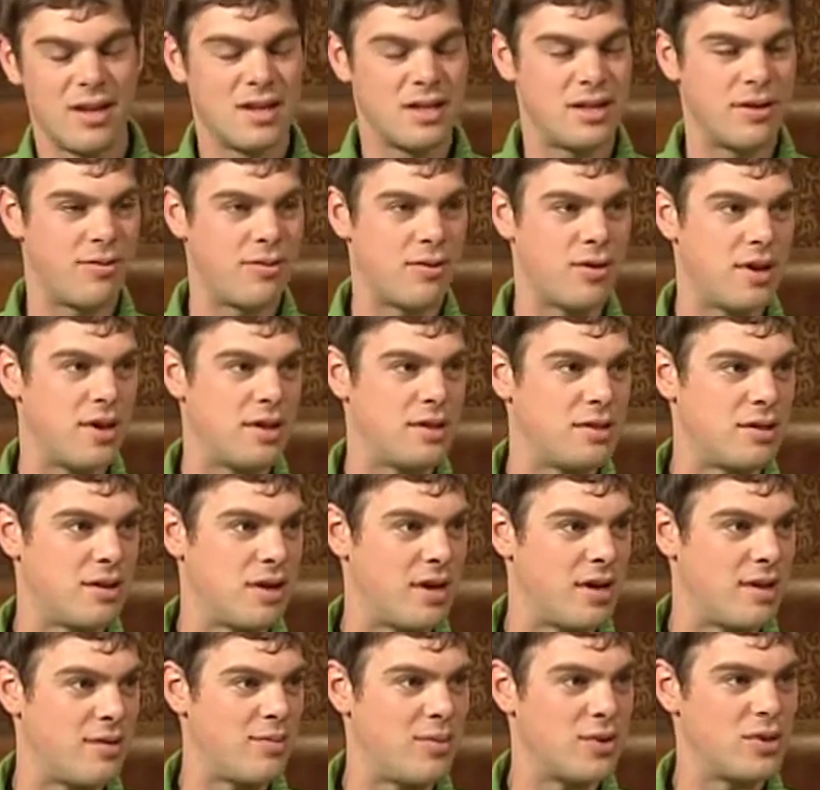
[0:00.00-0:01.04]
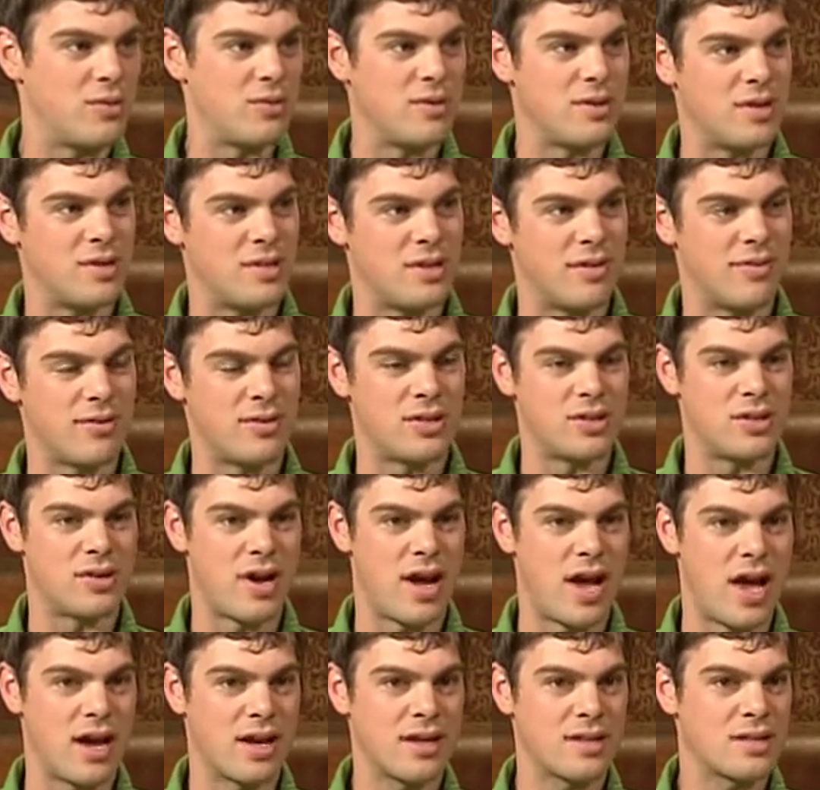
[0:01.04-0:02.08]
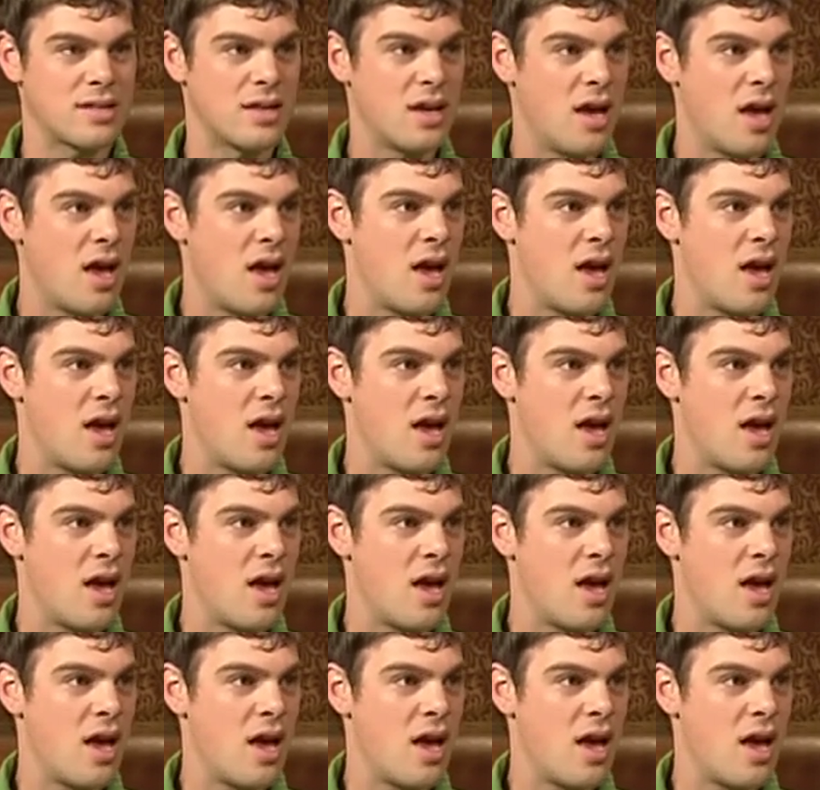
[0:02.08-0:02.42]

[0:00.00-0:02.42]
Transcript: differentiate between the different tracks.